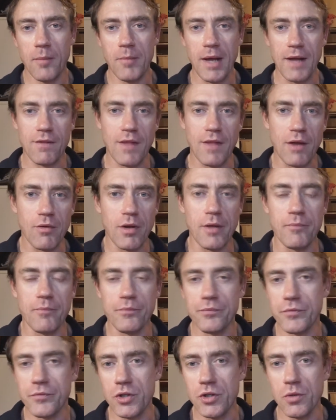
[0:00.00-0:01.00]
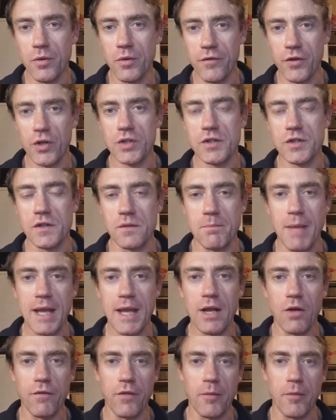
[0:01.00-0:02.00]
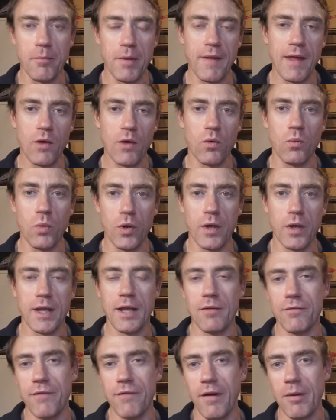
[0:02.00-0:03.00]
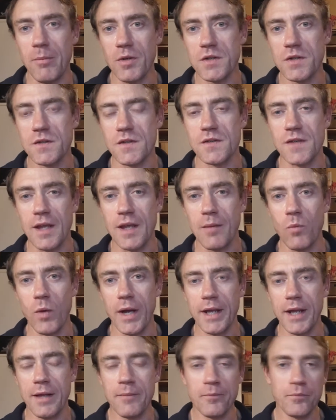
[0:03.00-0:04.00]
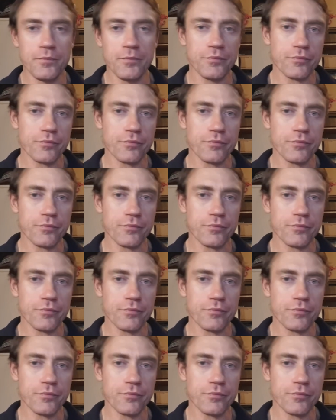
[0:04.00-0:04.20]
And there are newer versions made of them, but they all work in very much the same way.